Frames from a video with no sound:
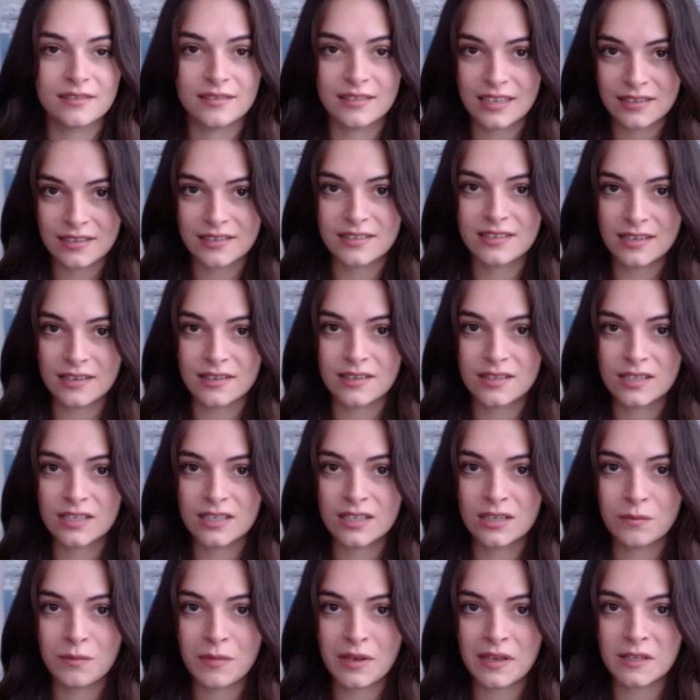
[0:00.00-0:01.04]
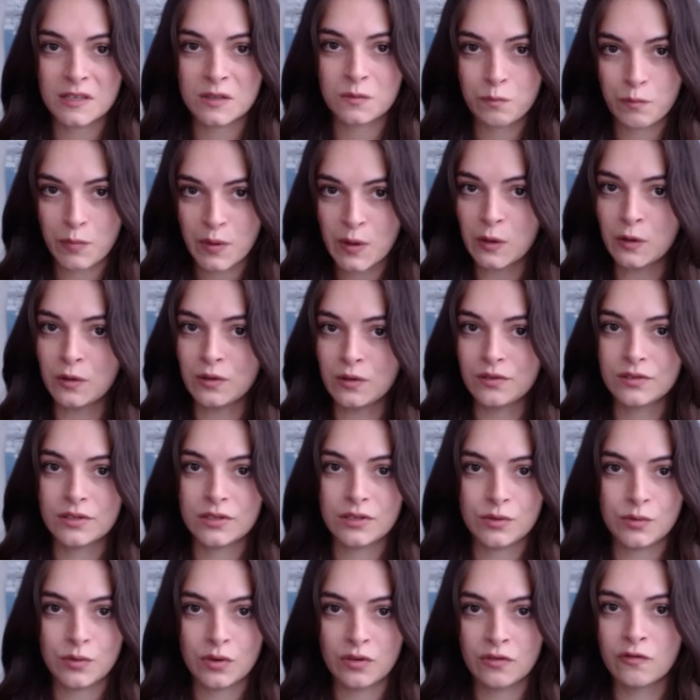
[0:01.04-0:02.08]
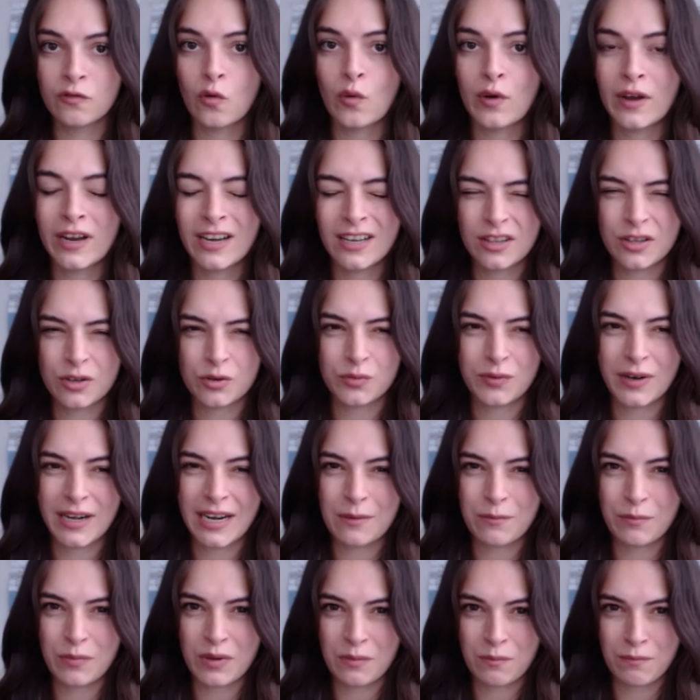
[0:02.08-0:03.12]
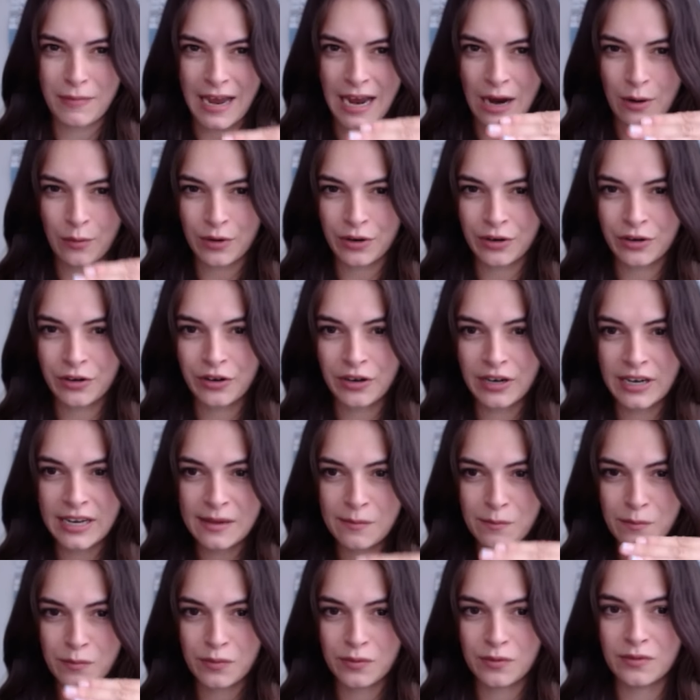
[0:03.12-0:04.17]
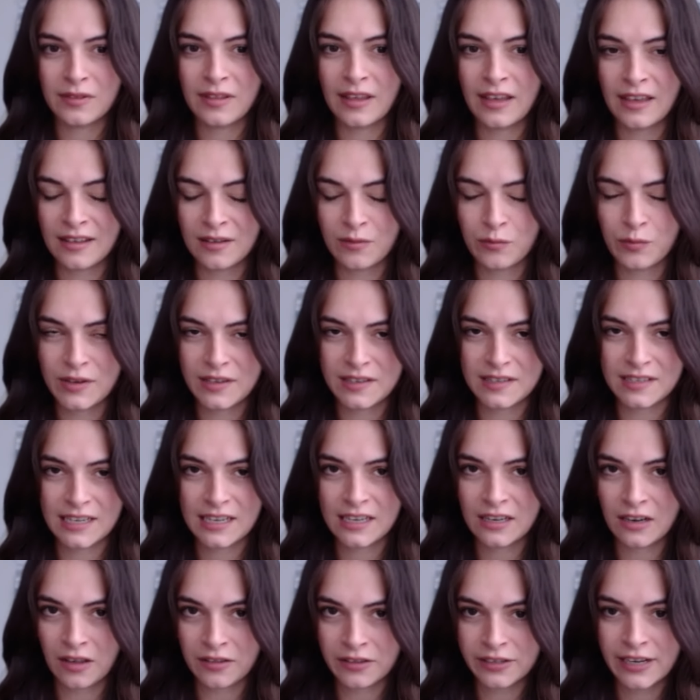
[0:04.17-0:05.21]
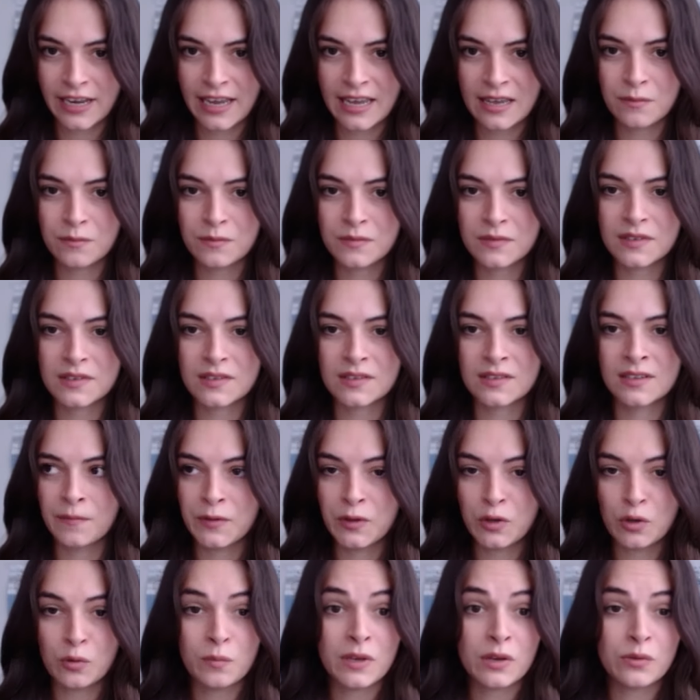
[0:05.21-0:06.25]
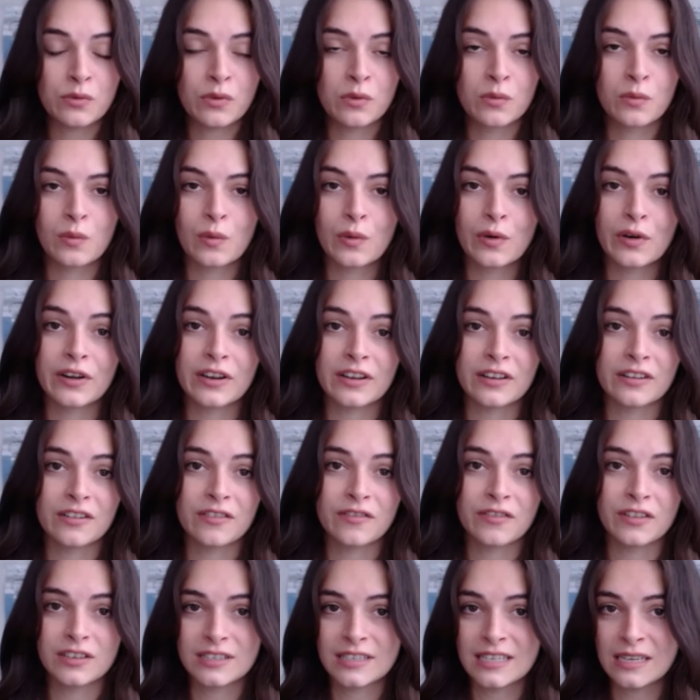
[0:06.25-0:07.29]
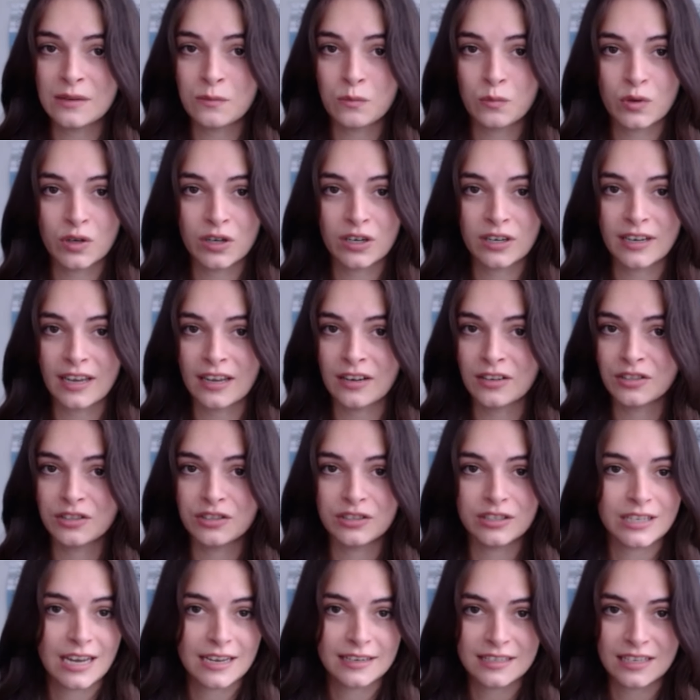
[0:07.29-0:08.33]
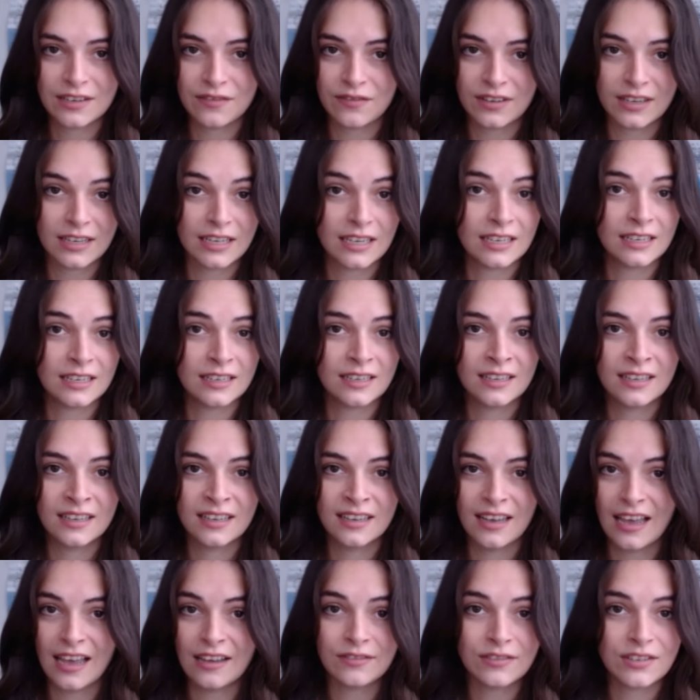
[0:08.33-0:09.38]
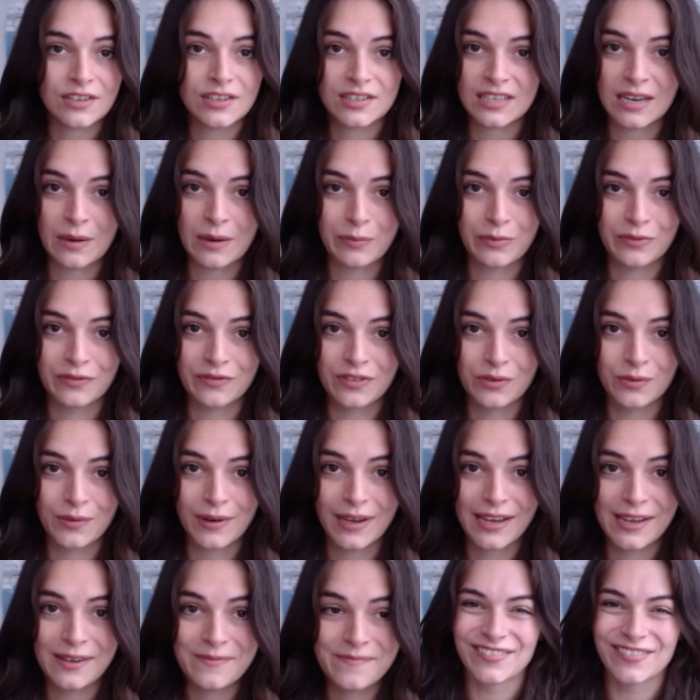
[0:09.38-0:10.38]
this system is built to avoid the rampant power creep that we see in other games, you'll be rewarded for teamwork and creativity every step of the way.